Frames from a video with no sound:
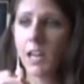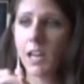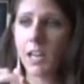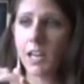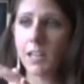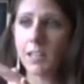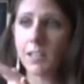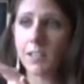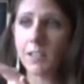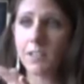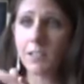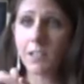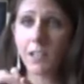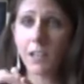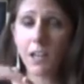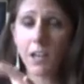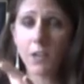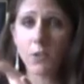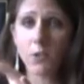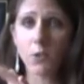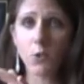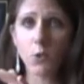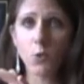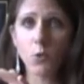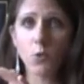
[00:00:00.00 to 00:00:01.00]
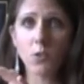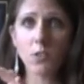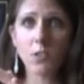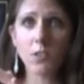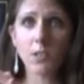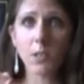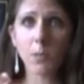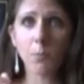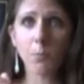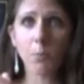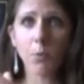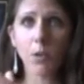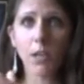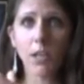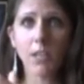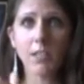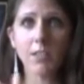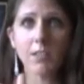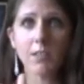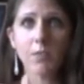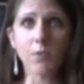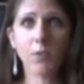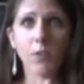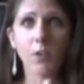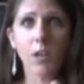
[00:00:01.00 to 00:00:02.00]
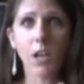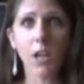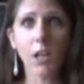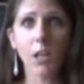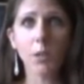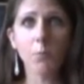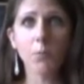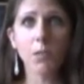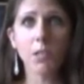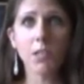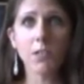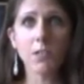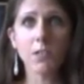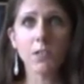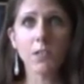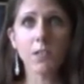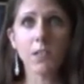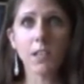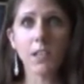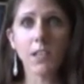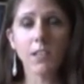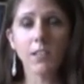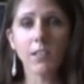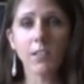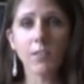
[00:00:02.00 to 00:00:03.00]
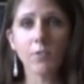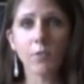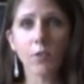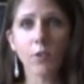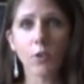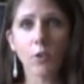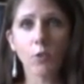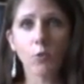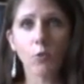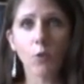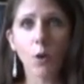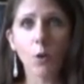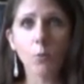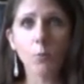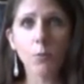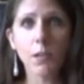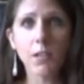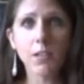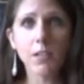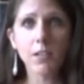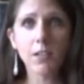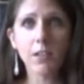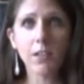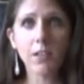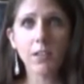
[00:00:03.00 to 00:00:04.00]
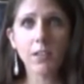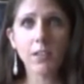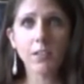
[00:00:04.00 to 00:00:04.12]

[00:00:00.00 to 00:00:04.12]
And this allows you to separate different elements and different aroma